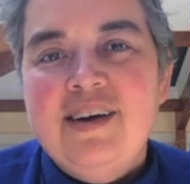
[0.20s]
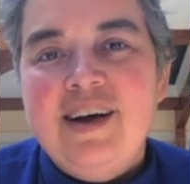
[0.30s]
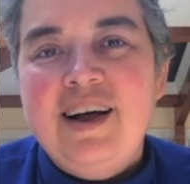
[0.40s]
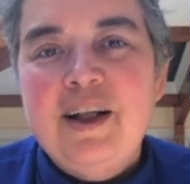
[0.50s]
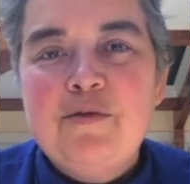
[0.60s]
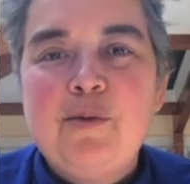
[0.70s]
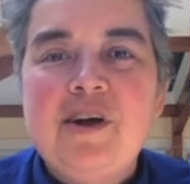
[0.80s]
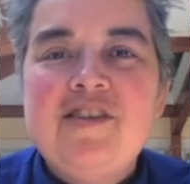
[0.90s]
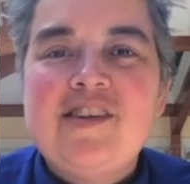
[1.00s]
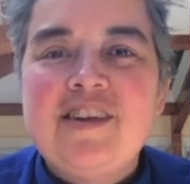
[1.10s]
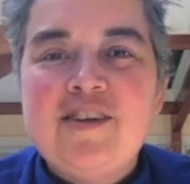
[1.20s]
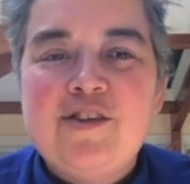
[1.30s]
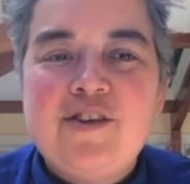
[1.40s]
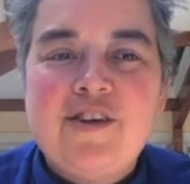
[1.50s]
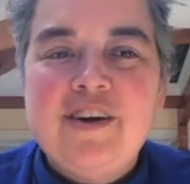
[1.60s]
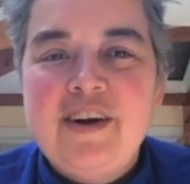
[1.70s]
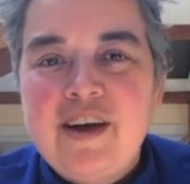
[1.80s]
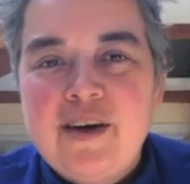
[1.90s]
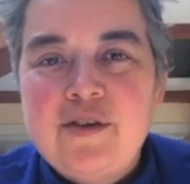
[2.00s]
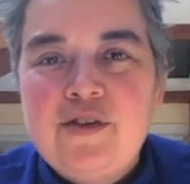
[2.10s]
Hi, loved ones. I'd like to turn
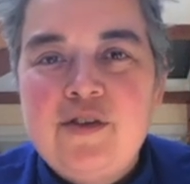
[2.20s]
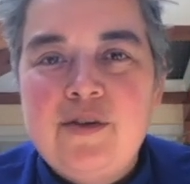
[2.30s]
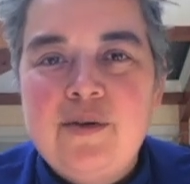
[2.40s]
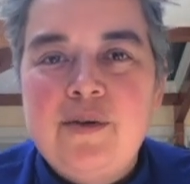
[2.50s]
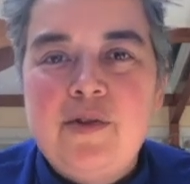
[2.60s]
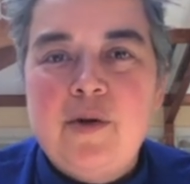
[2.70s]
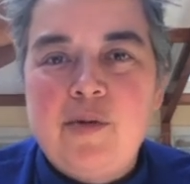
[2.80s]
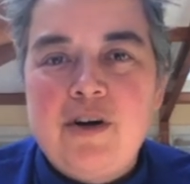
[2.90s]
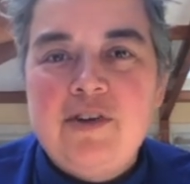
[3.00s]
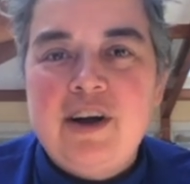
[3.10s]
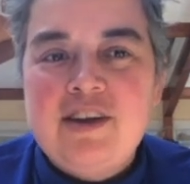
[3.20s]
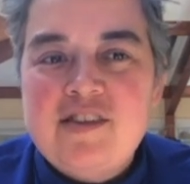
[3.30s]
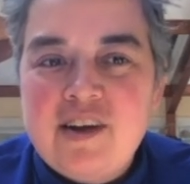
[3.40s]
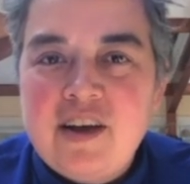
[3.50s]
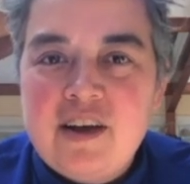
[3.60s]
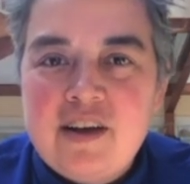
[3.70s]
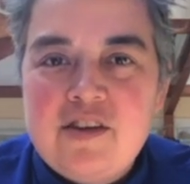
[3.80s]
now to the prophet Isaiah,